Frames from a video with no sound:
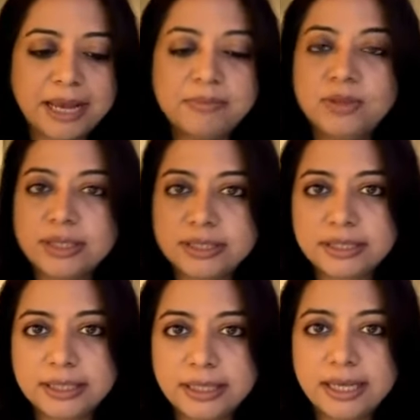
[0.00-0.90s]
amulets
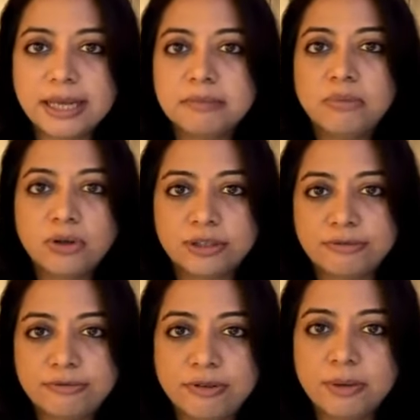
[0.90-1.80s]
that they had bought
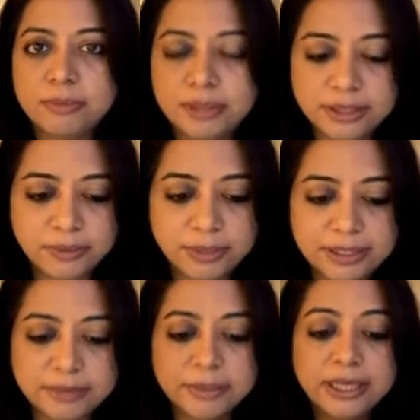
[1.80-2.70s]
from the
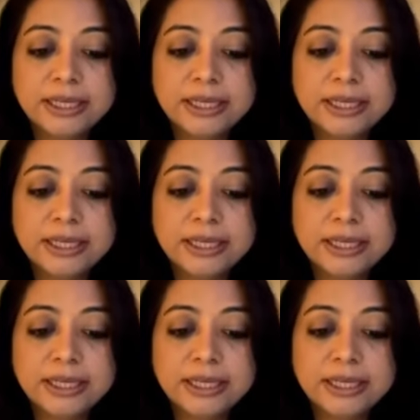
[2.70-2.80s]
victim.